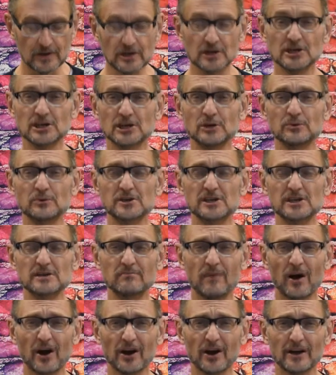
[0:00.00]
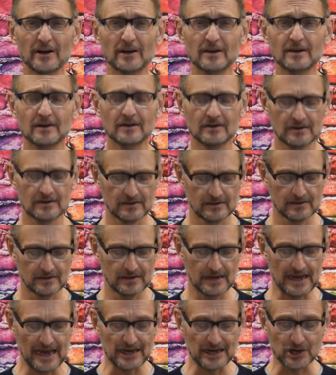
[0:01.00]
she was smart
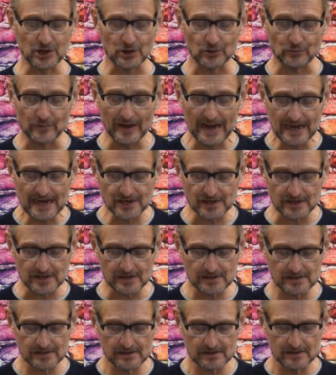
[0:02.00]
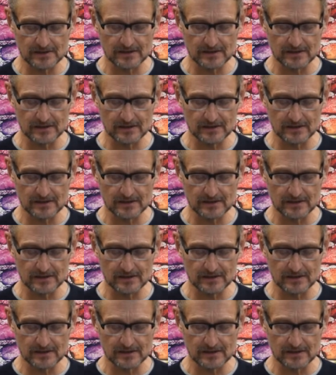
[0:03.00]
and courageous,